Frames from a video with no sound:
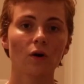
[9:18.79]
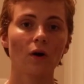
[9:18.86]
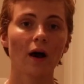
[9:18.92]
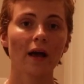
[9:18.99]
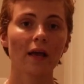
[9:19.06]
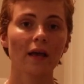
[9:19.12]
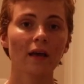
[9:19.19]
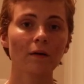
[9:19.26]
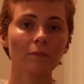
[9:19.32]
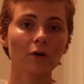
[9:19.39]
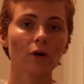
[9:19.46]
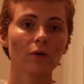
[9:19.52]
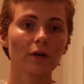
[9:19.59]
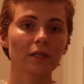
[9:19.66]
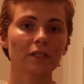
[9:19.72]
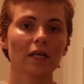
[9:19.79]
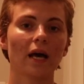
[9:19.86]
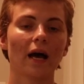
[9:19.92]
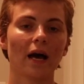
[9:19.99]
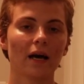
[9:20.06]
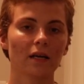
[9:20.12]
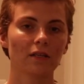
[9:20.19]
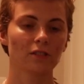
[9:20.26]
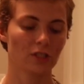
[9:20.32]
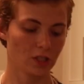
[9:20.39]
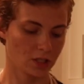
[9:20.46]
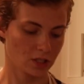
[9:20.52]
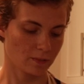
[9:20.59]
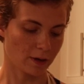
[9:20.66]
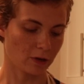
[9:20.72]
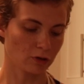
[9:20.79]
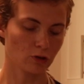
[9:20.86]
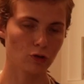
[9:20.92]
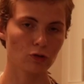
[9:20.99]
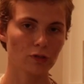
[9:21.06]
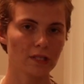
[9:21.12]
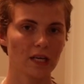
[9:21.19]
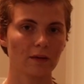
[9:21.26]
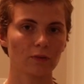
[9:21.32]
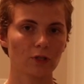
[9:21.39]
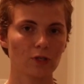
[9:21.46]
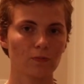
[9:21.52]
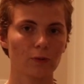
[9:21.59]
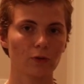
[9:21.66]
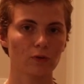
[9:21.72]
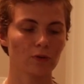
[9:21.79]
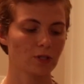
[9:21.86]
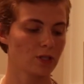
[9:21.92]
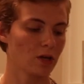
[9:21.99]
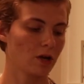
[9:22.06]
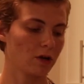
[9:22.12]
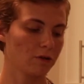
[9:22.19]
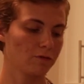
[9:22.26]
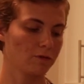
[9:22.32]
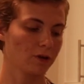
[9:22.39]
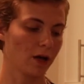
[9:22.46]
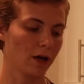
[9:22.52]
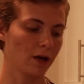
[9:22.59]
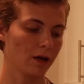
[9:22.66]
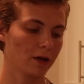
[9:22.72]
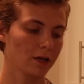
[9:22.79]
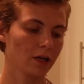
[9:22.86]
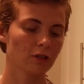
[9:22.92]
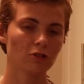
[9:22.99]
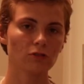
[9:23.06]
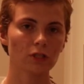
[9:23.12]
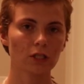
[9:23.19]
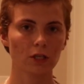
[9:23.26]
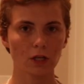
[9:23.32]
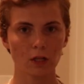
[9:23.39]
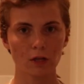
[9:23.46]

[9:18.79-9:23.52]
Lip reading: I am going to add just about 2 tablespoons of country